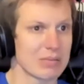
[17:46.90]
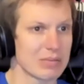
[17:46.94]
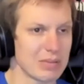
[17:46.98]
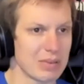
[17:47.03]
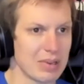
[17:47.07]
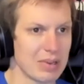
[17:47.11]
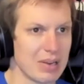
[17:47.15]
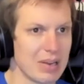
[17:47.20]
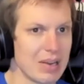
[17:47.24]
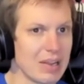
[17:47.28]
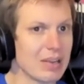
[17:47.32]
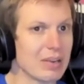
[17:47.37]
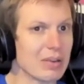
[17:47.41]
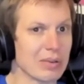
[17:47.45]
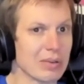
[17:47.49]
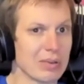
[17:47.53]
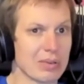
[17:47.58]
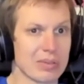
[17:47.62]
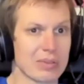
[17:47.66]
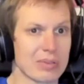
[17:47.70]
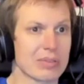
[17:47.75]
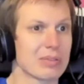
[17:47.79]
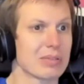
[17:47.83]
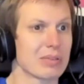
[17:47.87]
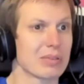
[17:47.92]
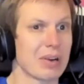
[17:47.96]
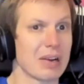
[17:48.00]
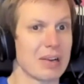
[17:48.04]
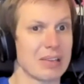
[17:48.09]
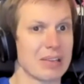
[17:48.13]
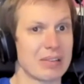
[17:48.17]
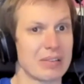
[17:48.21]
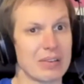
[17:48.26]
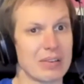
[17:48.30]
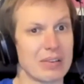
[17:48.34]
Linux,
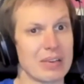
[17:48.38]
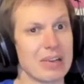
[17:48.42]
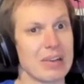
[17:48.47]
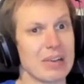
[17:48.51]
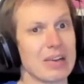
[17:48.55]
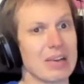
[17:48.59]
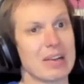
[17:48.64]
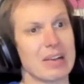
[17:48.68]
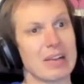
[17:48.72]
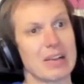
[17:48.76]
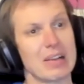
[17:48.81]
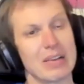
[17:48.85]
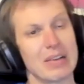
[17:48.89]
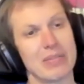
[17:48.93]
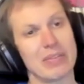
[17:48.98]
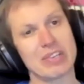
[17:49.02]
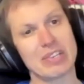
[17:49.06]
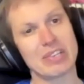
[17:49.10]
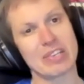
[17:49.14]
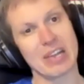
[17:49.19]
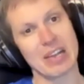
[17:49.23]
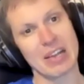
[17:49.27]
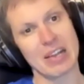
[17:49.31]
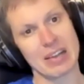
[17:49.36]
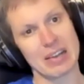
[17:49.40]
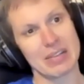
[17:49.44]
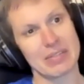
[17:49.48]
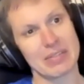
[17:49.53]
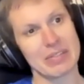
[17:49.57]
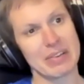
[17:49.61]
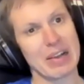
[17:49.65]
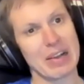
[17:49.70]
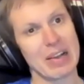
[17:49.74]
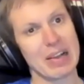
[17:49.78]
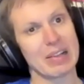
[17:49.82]
right, which
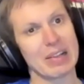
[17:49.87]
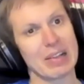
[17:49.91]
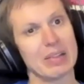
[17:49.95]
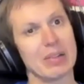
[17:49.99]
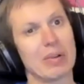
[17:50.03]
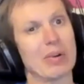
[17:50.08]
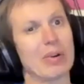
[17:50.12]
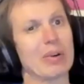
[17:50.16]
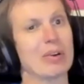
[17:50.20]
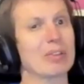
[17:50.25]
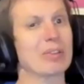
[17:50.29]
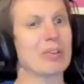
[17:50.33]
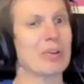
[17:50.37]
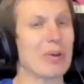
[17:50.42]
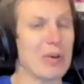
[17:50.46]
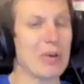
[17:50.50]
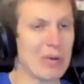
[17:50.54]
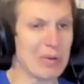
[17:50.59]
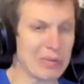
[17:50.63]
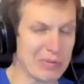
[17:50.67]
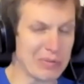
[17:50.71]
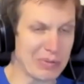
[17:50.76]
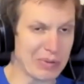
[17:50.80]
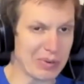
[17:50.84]
have a lot of